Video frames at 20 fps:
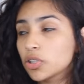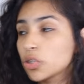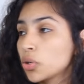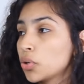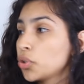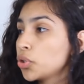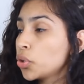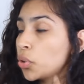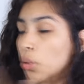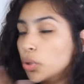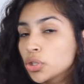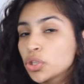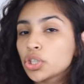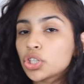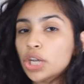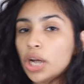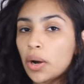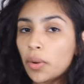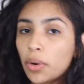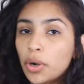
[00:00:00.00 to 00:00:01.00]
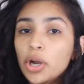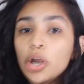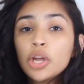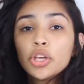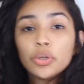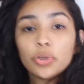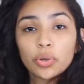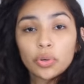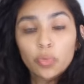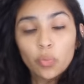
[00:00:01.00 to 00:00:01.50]
So you go into the shower,
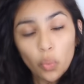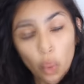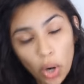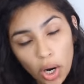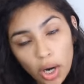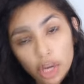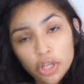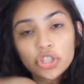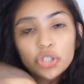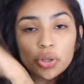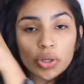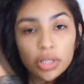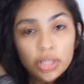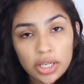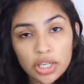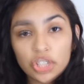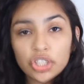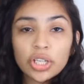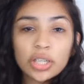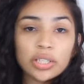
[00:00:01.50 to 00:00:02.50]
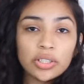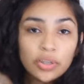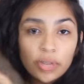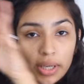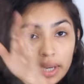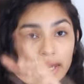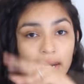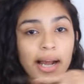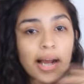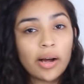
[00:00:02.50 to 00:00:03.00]
you wash, you condition, you
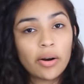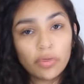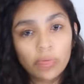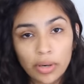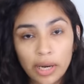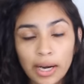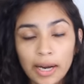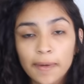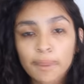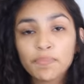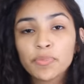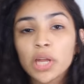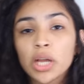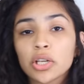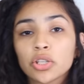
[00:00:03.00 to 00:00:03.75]
get out, right?